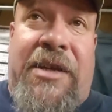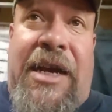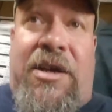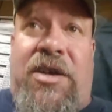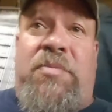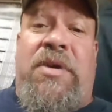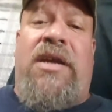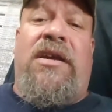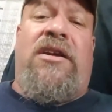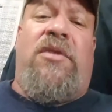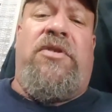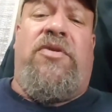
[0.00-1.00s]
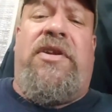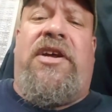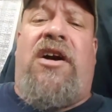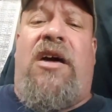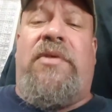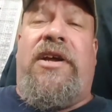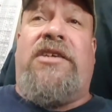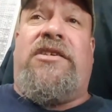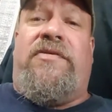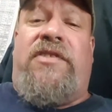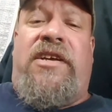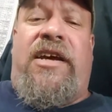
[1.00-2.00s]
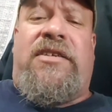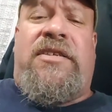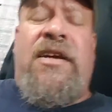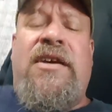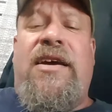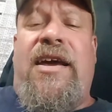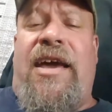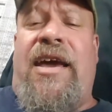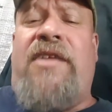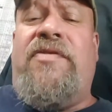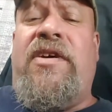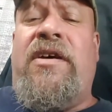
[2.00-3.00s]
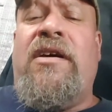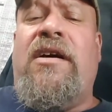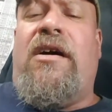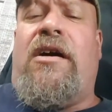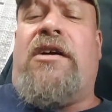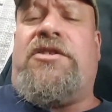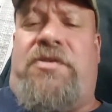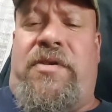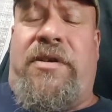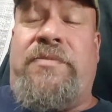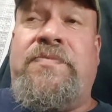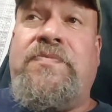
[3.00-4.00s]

that could be, between the combination of the test and the ostarine.